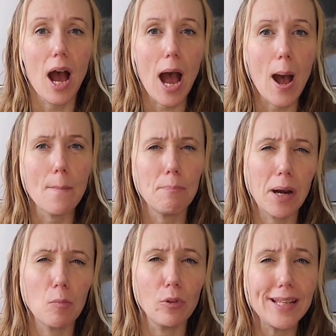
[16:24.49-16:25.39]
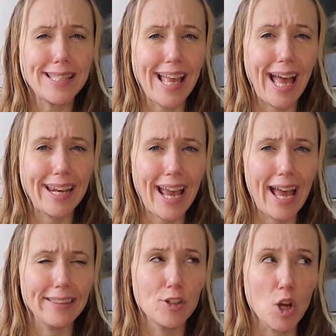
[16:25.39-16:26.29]
But I'm really sad
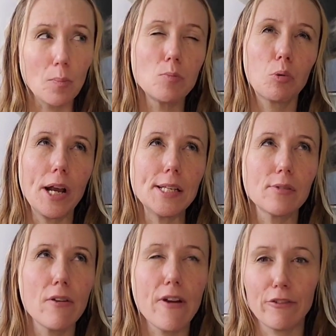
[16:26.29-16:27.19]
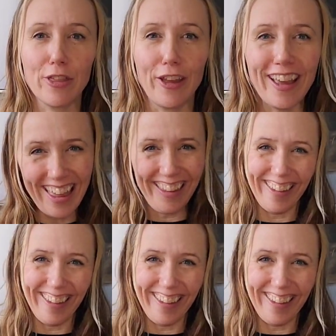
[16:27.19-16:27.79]
at the jump in price of everything.